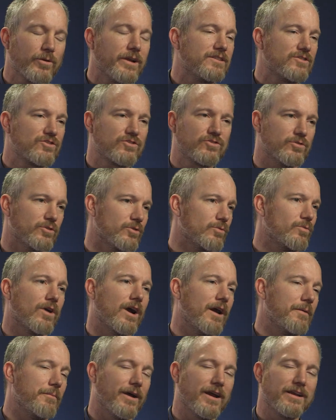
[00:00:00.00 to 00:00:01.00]
rings true.
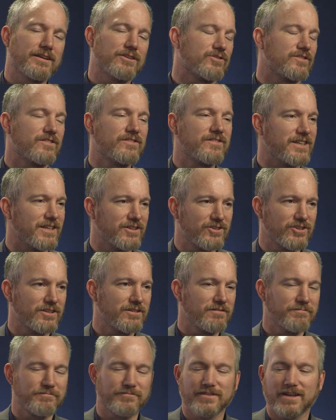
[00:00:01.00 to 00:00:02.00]
In my years of
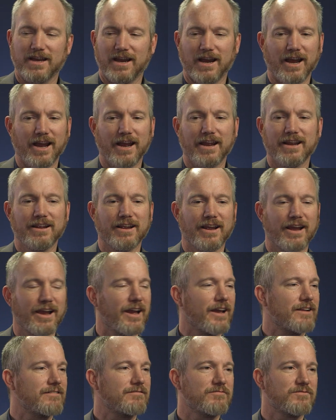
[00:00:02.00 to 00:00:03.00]
teaching, I
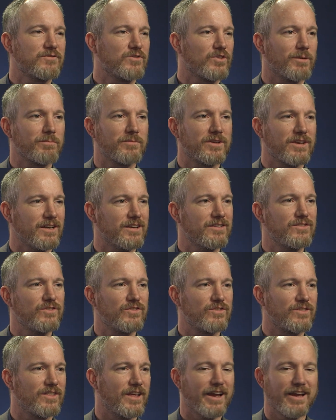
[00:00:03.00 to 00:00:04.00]
had some
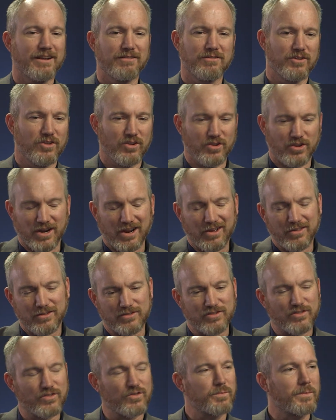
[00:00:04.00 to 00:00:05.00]
kids that, you know,
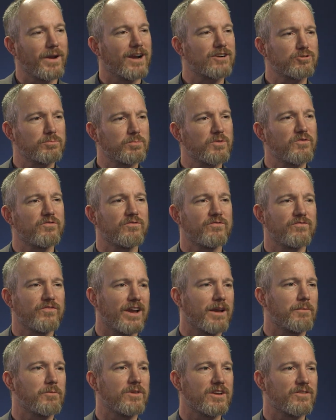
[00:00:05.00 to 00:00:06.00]
there's a spectrum of
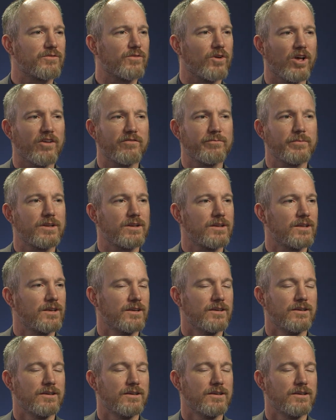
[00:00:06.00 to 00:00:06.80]
family involvement.